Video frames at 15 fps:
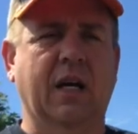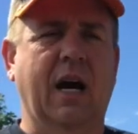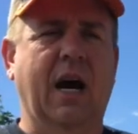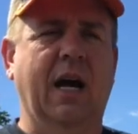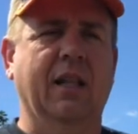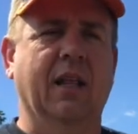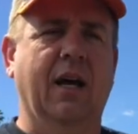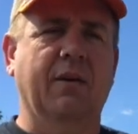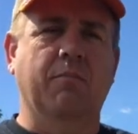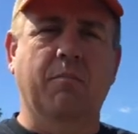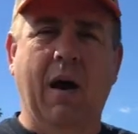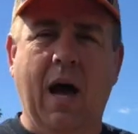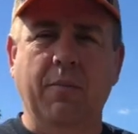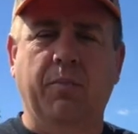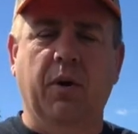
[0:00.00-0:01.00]
to highlight
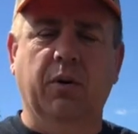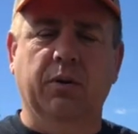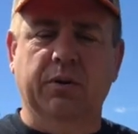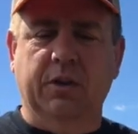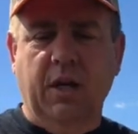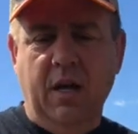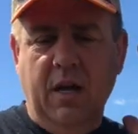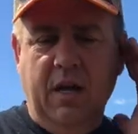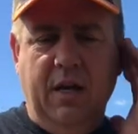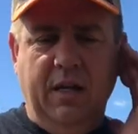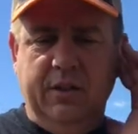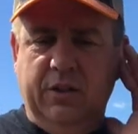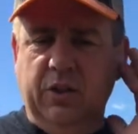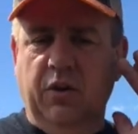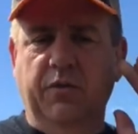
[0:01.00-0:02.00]
my post.
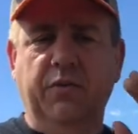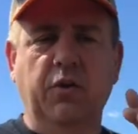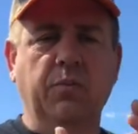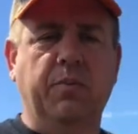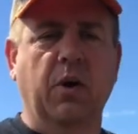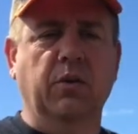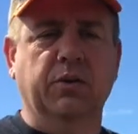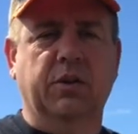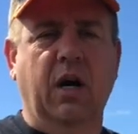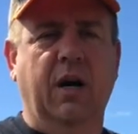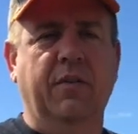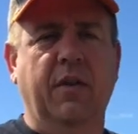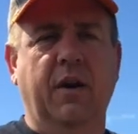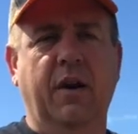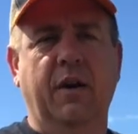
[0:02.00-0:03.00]
And so if you post
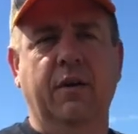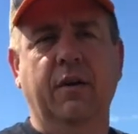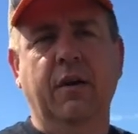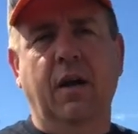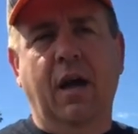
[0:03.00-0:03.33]
on there,